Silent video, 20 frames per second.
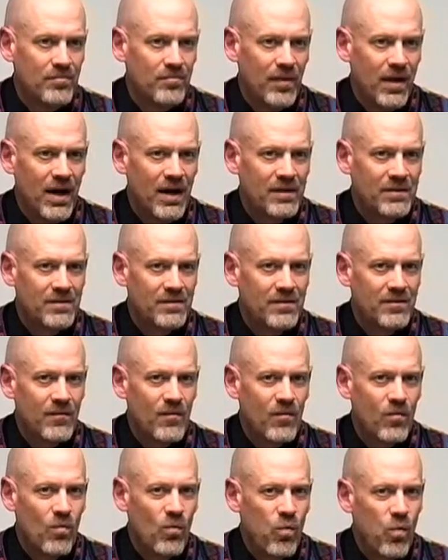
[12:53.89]
but
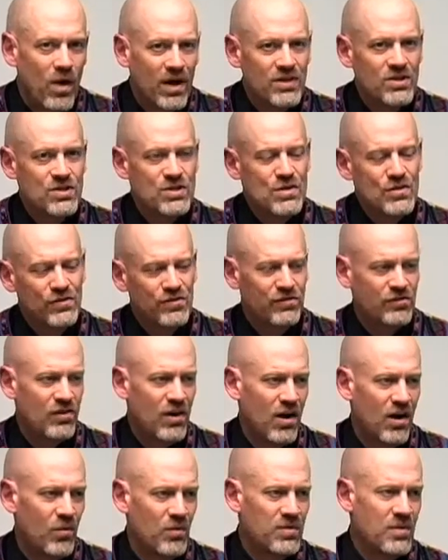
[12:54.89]
once you
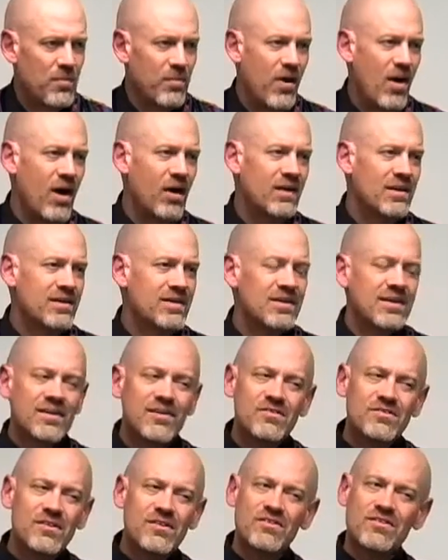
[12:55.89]
start with a
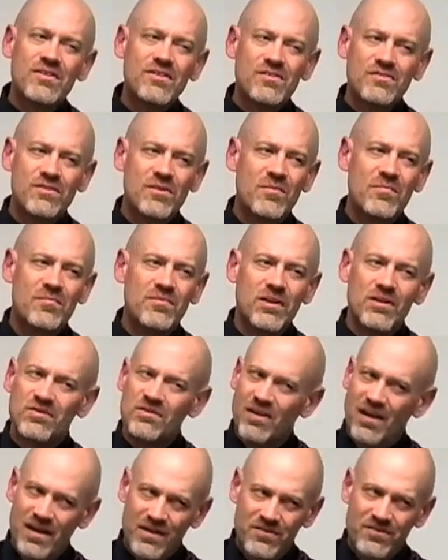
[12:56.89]
polytheistic system,
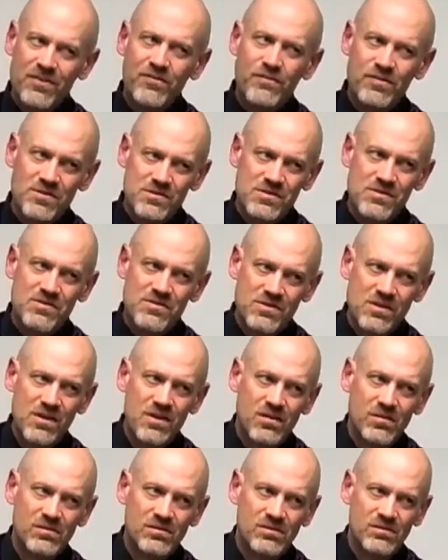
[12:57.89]
there's a lot of differences
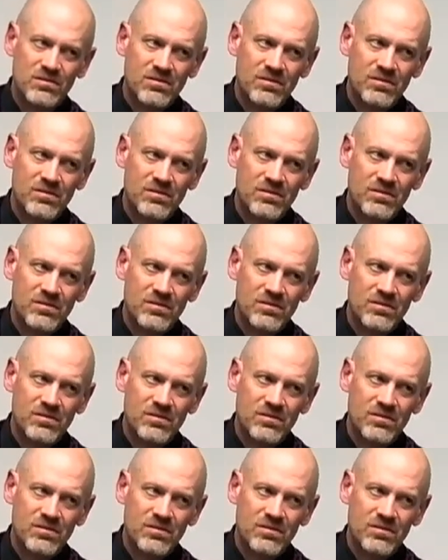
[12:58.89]
too.